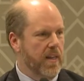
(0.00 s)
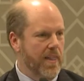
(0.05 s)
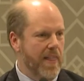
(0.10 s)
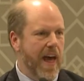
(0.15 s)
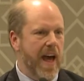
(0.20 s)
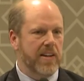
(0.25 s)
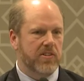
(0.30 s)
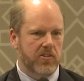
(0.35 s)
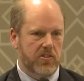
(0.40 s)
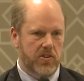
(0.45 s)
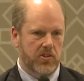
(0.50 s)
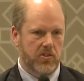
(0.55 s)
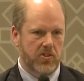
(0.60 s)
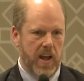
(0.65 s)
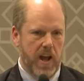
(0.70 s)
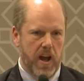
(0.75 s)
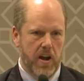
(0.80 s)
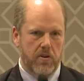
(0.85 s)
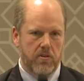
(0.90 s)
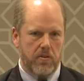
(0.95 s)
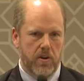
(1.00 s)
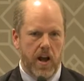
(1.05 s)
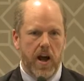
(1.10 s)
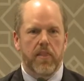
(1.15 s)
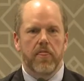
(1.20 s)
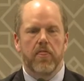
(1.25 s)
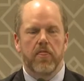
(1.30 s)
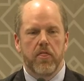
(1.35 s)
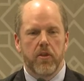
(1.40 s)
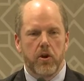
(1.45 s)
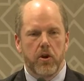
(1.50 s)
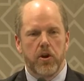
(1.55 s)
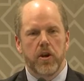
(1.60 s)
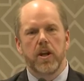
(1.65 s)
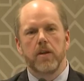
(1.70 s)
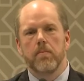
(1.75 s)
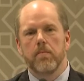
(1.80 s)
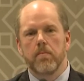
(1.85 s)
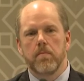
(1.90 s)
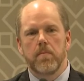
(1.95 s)
that's the standard, not
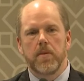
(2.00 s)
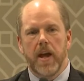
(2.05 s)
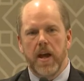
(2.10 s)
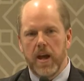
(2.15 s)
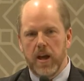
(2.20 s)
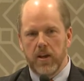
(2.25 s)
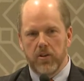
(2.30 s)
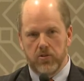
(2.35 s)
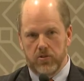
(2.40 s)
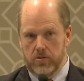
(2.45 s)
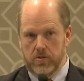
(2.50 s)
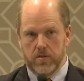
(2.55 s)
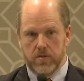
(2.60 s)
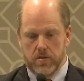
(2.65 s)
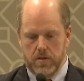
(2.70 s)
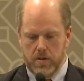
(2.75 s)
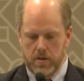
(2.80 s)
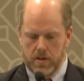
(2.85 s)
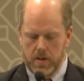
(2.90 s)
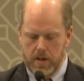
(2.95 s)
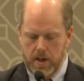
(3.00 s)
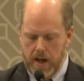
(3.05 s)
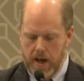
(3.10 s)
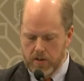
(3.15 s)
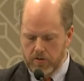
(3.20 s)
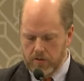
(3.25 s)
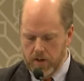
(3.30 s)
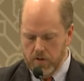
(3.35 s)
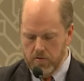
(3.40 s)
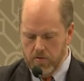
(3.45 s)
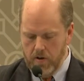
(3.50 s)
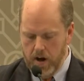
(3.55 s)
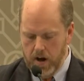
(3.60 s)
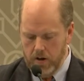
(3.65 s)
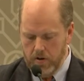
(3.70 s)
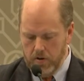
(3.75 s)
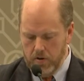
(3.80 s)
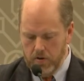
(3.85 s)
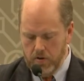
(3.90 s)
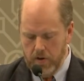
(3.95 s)
30 days as they try
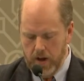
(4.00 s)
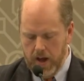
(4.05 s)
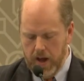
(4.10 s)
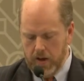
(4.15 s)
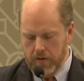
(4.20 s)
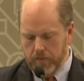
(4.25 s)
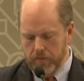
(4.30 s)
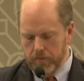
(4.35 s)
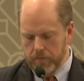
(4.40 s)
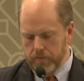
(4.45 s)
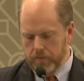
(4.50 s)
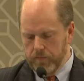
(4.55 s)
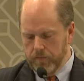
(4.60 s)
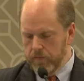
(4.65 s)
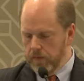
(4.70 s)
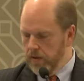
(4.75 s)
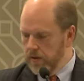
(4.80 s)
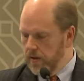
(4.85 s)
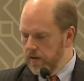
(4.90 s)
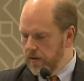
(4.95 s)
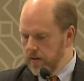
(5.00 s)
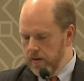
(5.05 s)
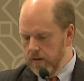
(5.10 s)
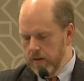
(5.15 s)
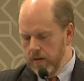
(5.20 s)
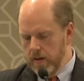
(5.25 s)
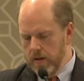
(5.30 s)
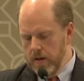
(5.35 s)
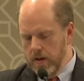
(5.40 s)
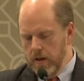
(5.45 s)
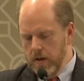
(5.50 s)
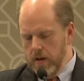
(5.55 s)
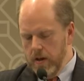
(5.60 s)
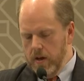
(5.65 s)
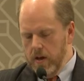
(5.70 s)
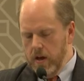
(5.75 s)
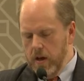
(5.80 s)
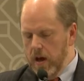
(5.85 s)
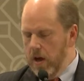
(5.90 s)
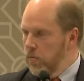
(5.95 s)
to do
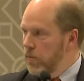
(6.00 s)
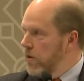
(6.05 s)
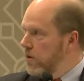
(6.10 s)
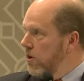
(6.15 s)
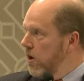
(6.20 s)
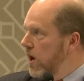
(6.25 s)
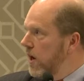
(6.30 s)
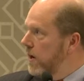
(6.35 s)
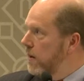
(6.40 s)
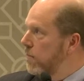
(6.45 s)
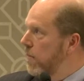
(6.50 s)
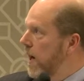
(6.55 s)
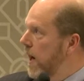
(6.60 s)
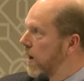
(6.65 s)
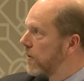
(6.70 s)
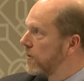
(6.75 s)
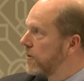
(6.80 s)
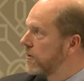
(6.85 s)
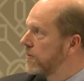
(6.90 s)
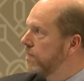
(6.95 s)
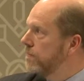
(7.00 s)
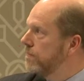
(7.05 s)
now. Uh, we talk about